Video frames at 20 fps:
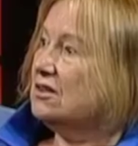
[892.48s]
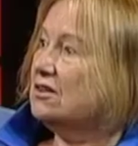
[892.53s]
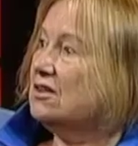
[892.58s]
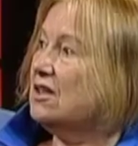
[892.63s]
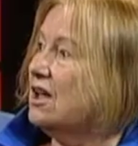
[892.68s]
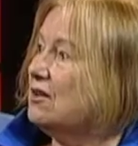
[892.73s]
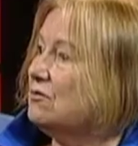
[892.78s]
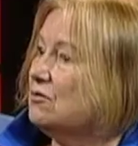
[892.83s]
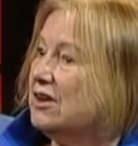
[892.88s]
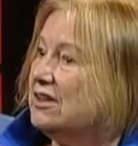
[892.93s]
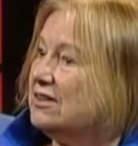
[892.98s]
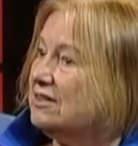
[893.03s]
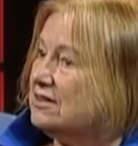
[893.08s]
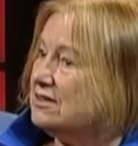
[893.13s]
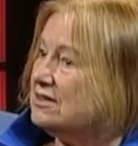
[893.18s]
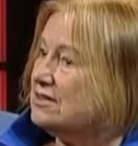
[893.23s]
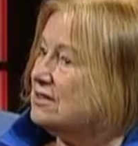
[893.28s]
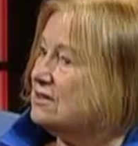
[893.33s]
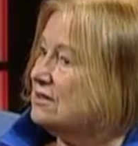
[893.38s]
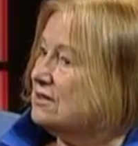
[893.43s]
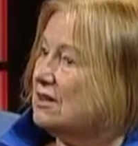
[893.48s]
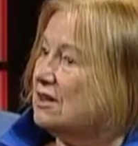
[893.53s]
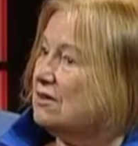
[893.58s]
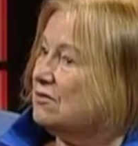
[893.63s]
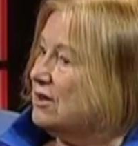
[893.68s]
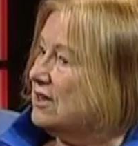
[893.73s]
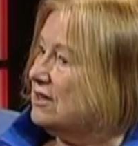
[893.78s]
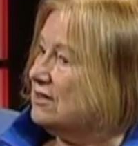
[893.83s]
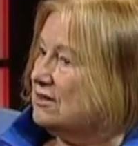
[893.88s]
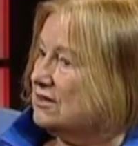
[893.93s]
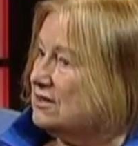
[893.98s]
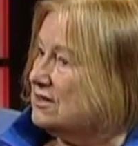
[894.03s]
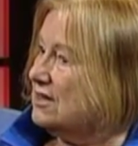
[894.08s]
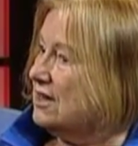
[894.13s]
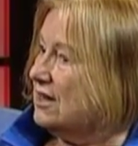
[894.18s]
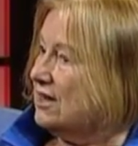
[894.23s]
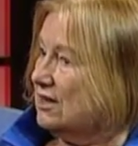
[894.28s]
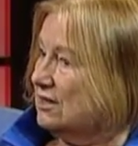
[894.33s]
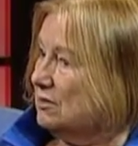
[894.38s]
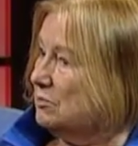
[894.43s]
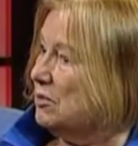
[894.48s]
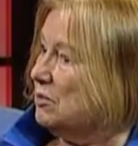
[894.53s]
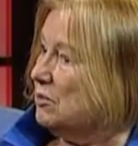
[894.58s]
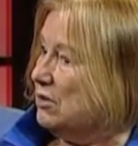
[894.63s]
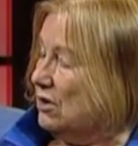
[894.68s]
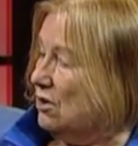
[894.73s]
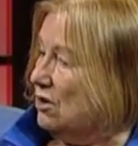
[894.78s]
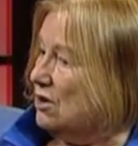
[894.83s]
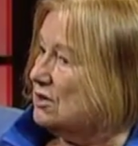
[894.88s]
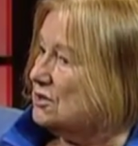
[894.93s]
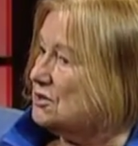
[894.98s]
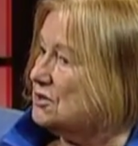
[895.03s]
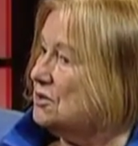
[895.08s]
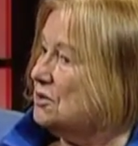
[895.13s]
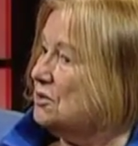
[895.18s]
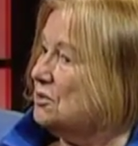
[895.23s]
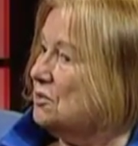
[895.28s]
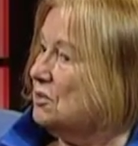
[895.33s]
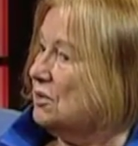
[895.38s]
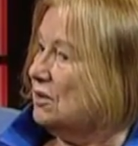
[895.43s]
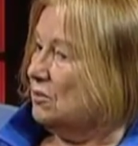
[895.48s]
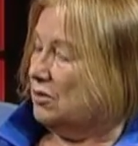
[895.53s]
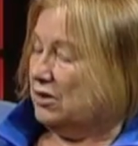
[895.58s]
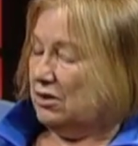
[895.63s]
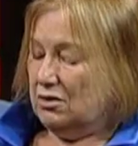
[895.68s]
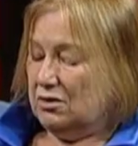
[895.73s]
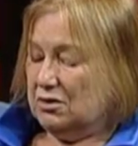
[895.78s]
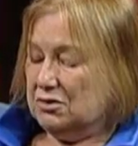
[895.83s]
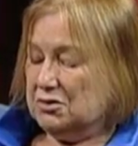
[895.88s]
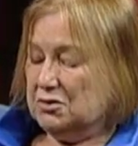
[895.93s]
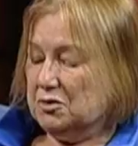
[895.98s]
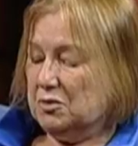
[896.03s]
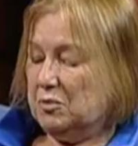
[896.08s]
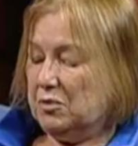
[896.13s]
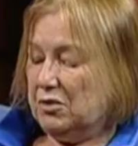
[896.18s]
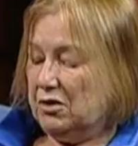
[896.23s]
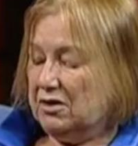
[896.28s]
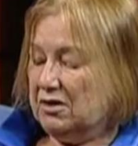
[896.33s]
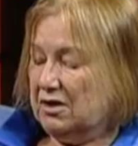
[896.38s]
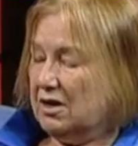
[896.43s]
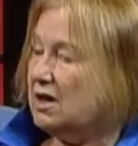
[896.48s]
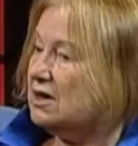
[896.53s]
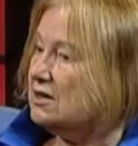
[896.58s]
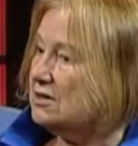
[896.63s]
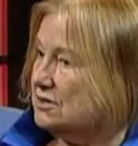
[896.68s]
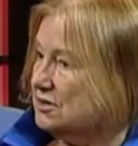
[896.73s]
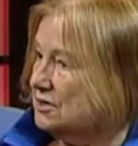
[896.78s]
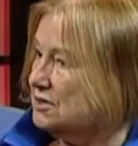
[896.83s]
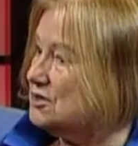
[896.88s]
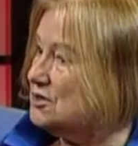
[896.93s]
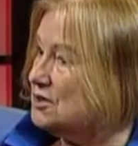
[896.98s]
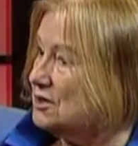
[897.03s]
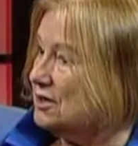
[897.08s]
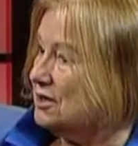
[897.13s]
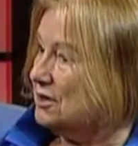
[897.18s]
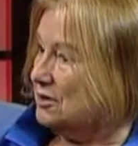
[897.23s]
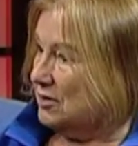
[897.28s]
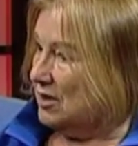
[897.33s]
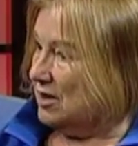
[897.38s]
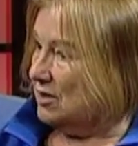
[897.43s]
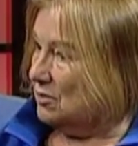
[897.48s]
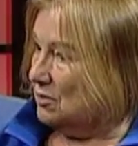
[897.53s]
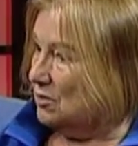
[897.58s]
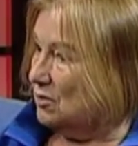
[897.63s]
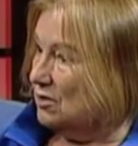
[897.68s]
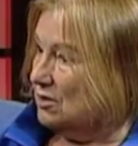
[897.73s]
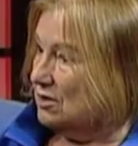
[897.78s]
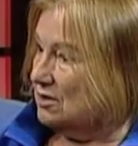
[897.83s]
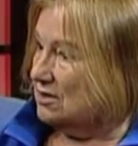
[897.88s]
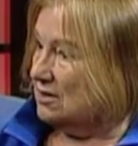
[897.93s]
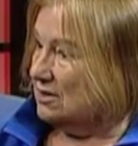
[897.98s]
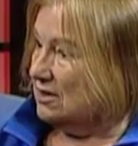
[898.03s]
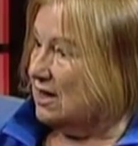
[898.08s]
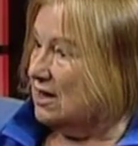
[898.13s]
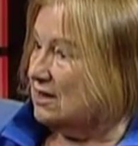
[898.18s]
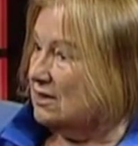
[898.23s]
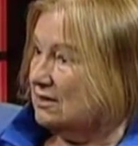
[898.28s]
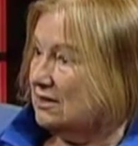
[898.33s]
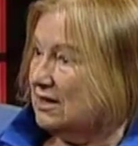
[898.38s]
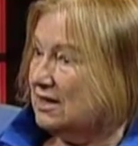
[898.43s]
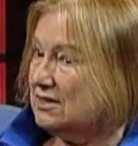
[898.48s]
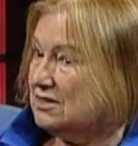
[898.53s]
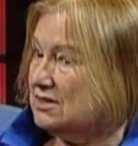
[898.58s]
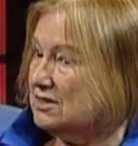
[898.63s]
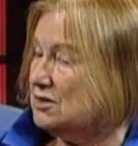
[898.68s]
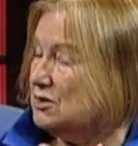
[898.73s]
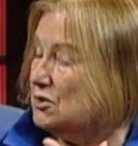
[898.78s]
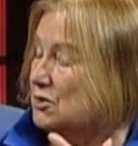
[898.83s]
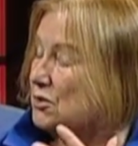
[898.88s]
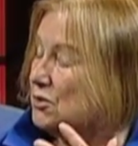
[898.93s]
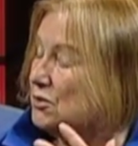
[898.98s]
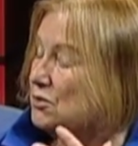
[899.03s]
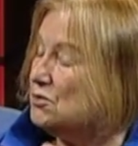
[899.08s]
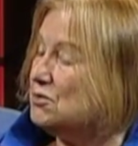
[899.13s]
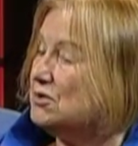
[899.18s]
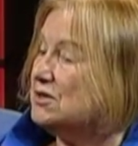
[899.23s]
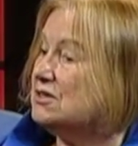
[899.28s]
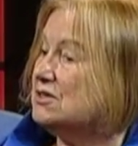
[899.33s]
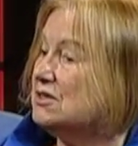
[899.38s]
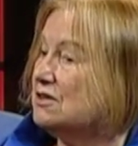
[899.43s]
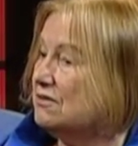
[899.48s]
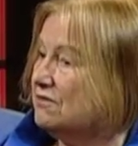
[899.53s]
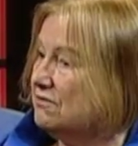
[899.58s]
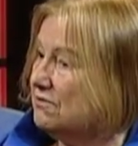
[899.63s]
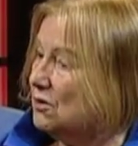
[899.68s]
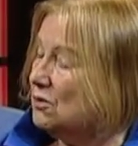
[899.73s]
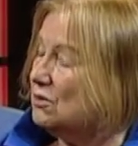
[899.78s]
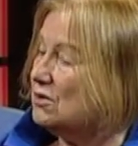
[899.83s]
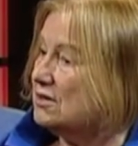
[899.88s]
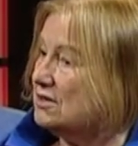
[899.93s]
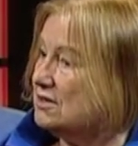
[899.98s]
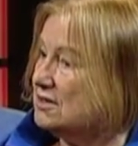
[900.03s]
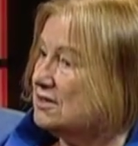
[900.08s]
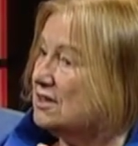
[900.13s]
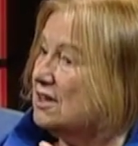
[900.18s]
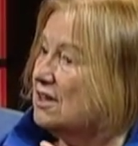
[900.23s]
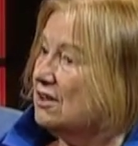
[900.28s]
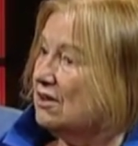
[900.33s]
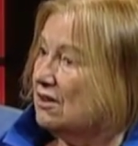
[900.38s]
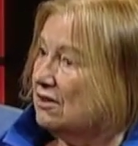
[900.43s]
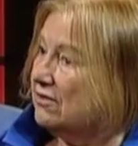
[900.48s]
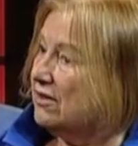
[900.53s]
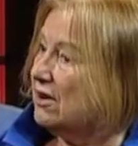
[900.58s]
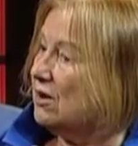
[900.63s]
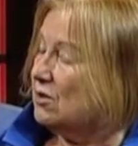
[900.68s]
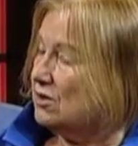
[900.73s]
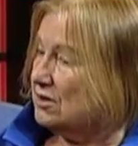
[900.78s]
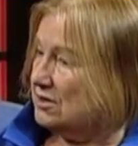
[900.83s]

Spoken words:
Not right this second, but we also broadcast digitally around the world, and that is an increasing focus of our